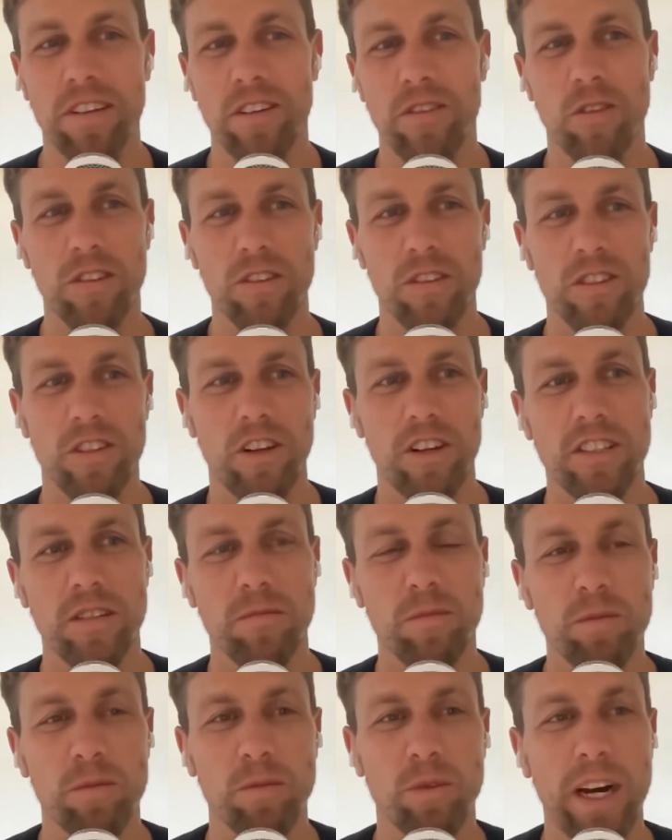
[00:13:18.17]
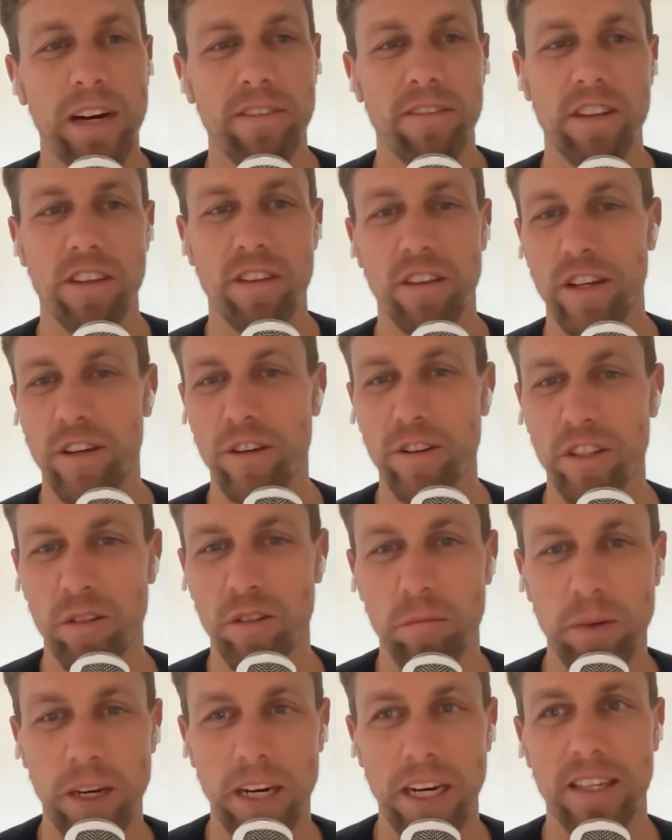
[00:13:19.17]
Or there's lots of people who have
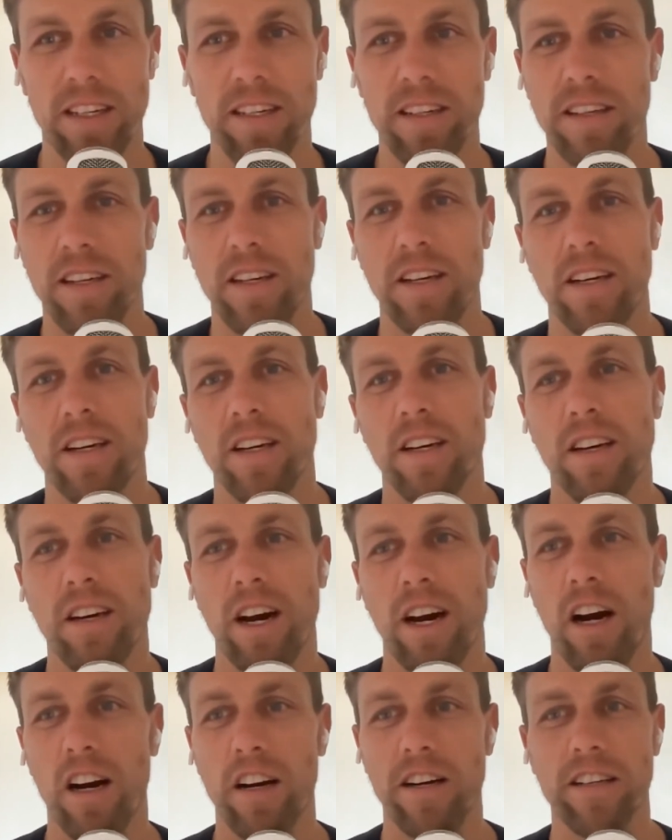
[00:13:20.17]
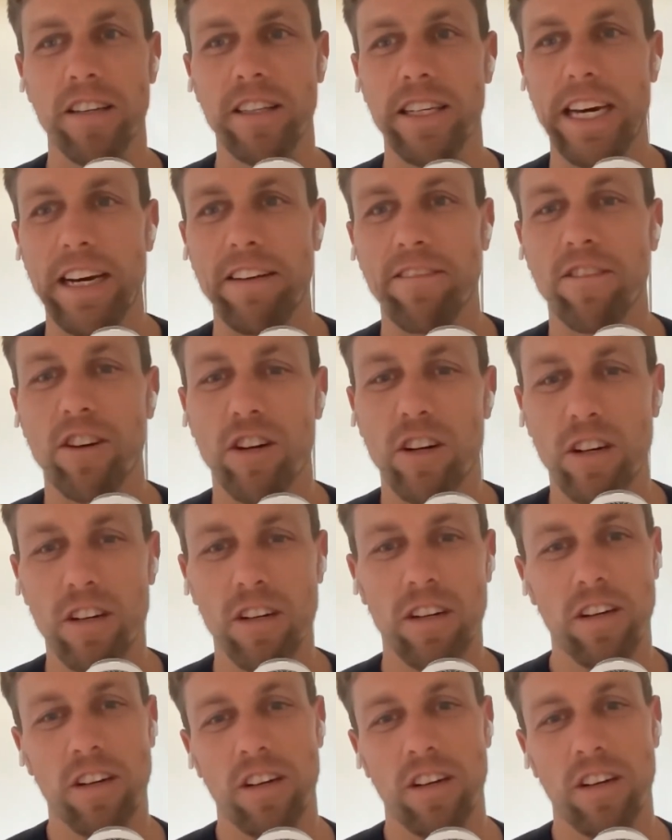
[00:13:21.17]
Ethereum and hardly ever